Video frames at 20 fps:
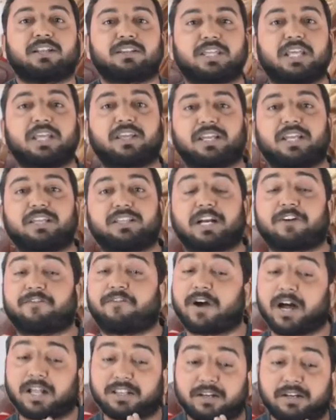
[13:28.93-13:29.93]
Thinking that
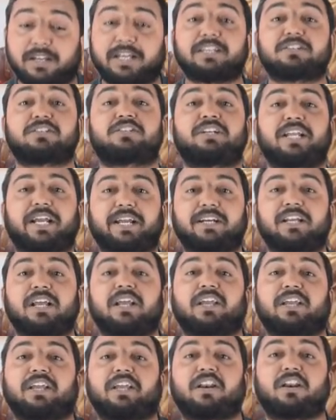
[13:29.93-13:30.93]
father is dead,
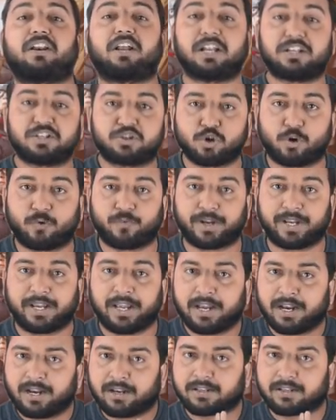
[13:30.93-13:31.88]
he runs away.